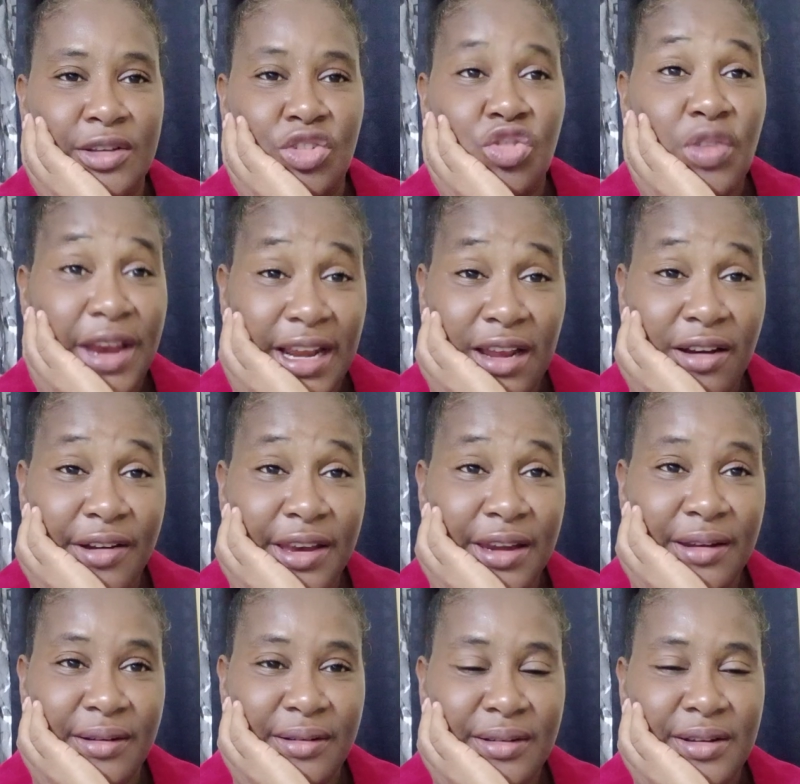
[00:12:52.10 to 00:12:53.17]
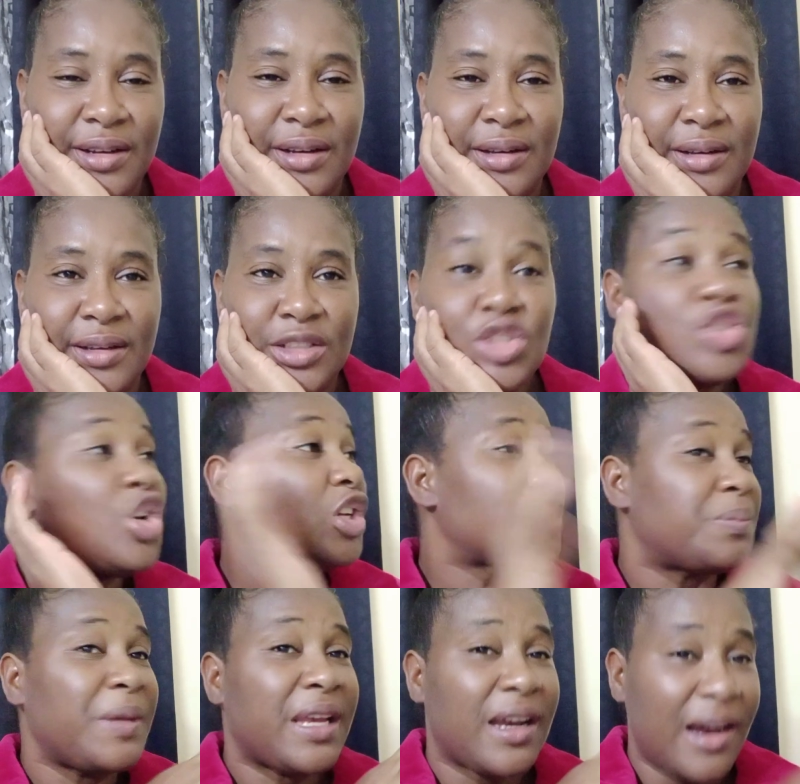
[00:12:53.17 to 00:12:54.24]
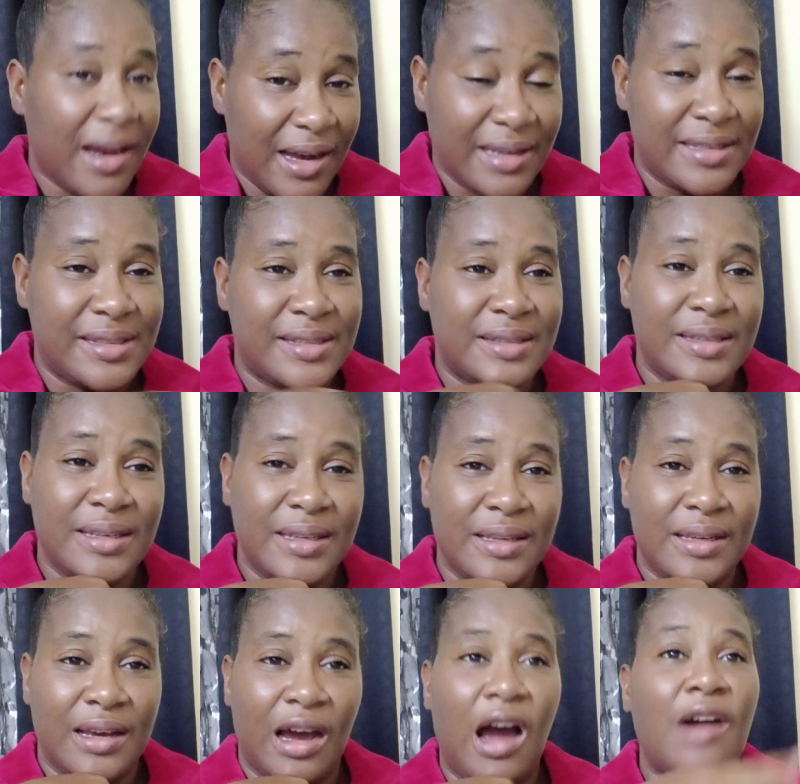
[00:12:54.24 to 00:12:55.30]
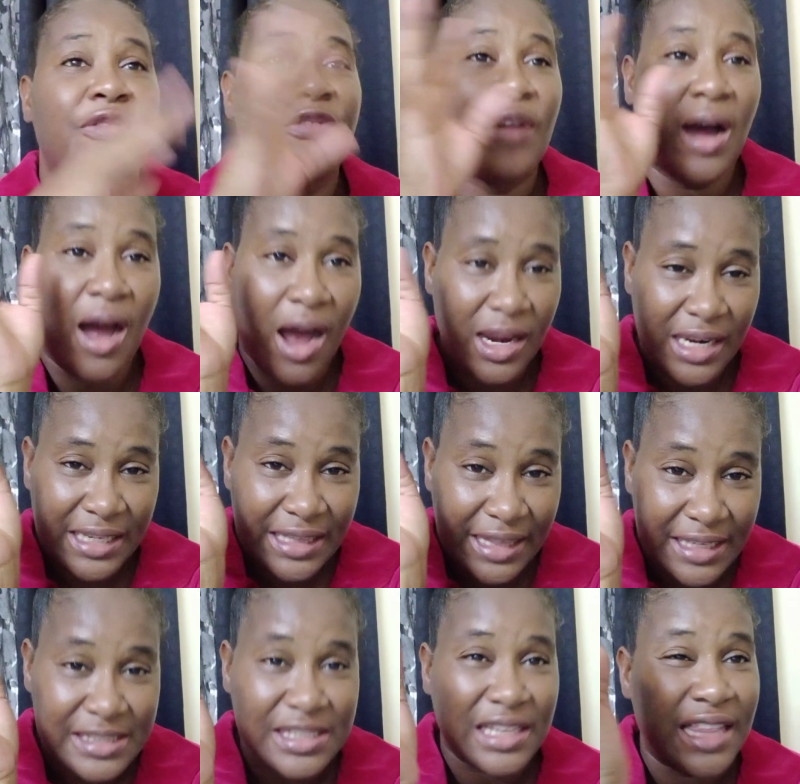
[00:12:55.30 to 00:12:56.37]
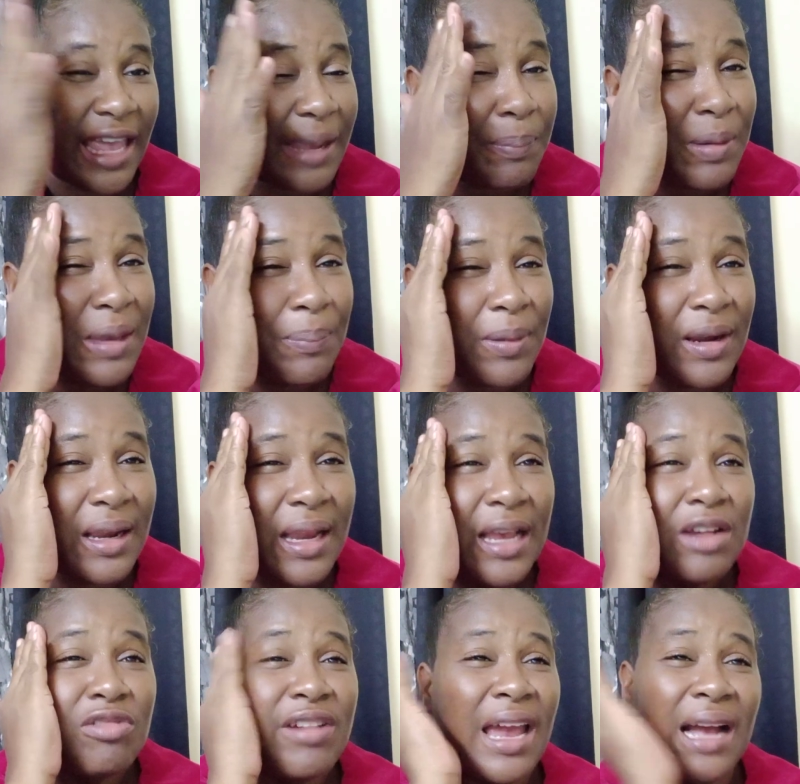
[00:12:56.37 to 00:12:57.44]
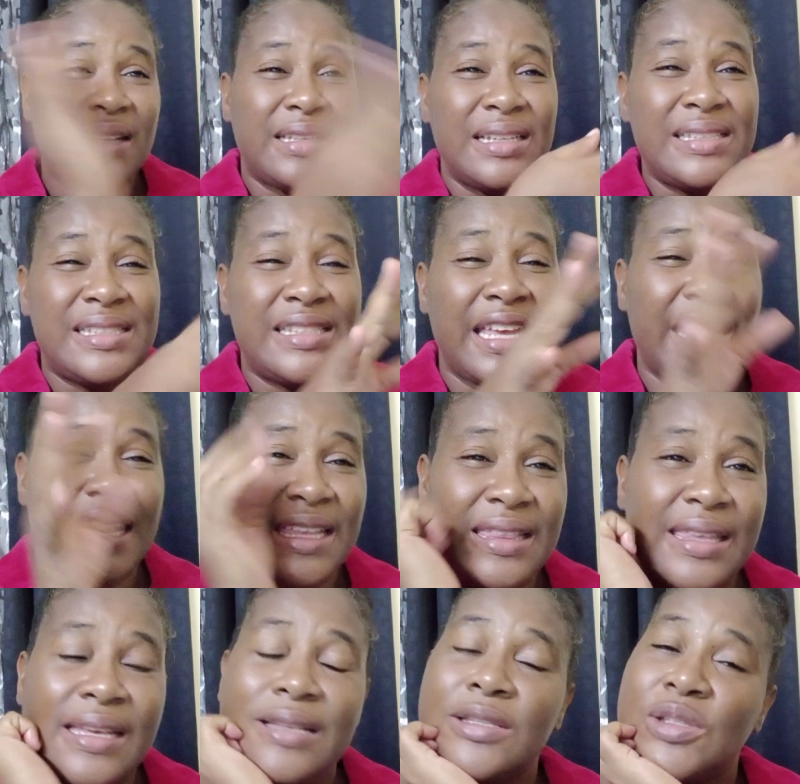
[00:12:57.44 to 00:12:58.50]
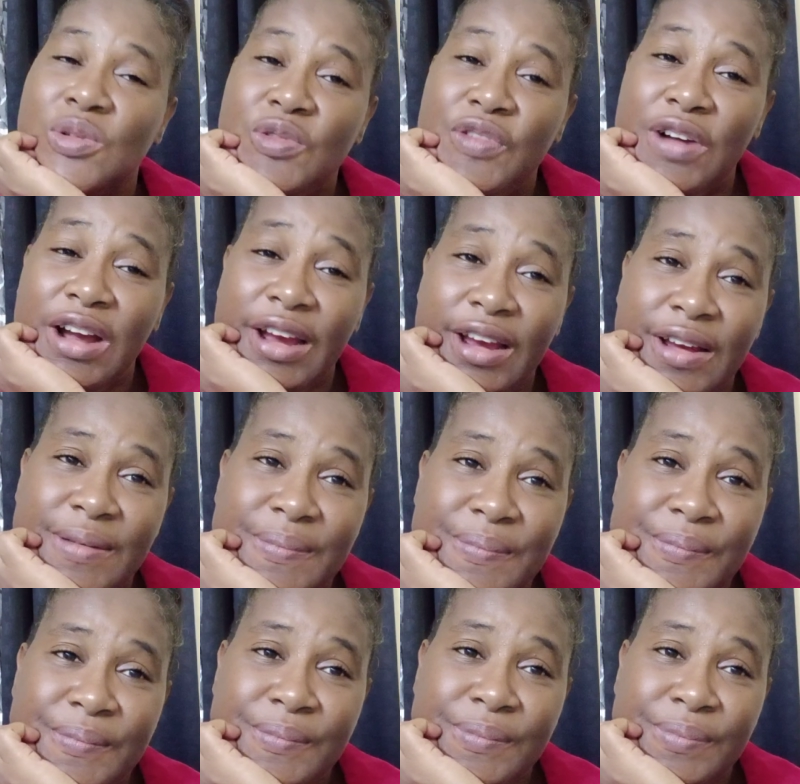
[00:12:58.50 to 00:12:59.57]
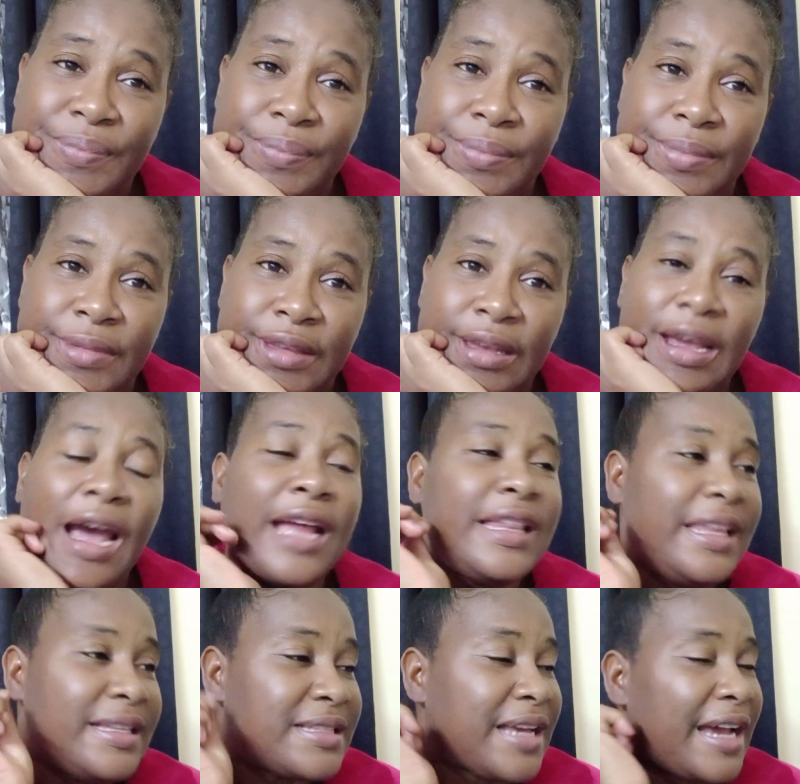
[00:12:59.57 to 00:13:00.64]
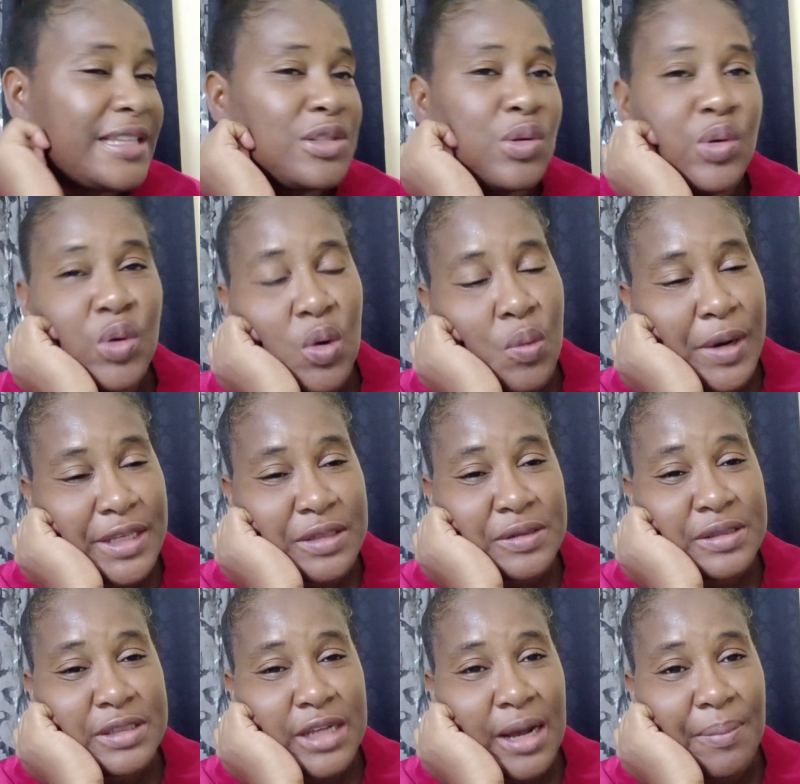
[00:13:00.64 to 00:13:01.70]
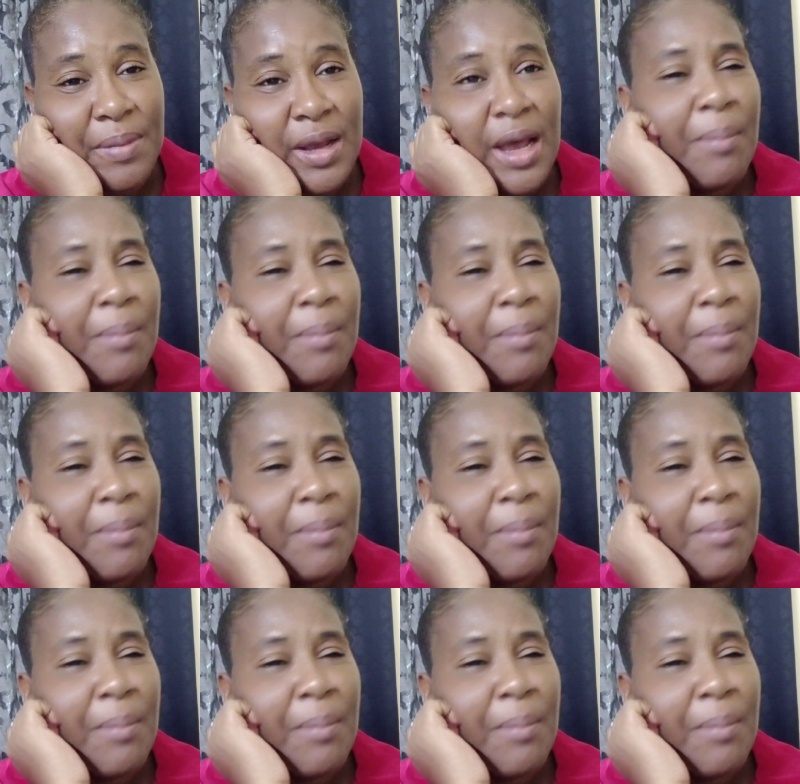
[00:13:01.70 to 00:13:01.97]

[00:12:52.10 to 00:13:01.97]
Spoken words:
Trail her, just because of all of this. And like people, reactors taking things too far. And these guys don't know when to stop.